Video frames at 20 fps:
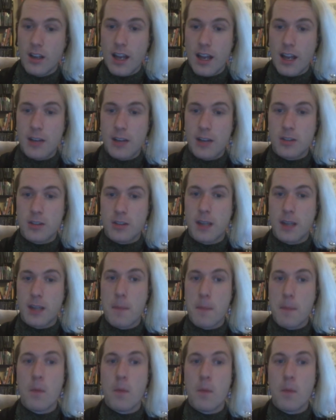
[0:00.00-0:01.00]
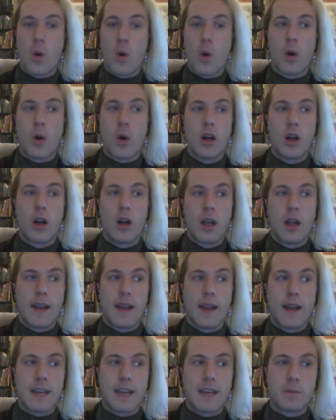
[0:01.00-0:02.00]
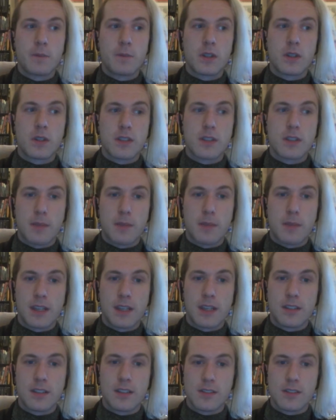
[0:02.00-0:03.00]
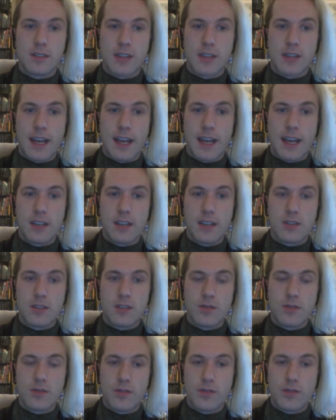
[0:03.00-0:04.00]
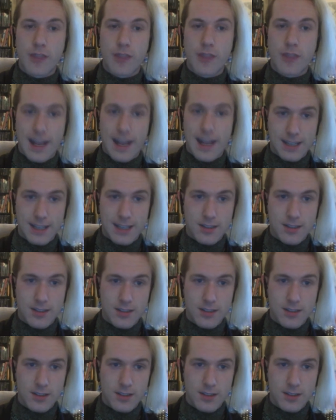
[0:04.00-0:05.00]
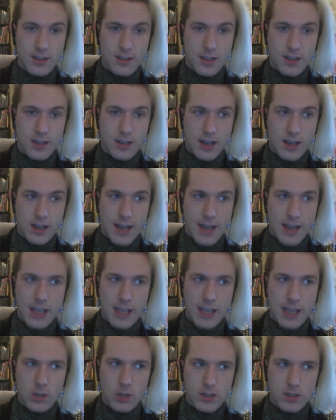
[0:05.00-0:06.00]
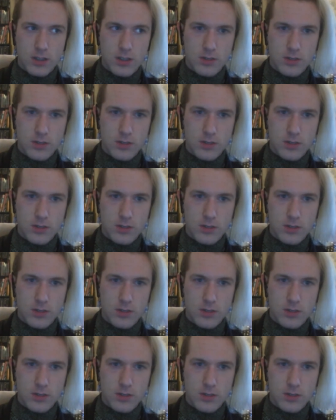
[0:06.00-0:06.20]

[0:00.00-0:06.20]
in order to get more input, opinions, and valid and accurate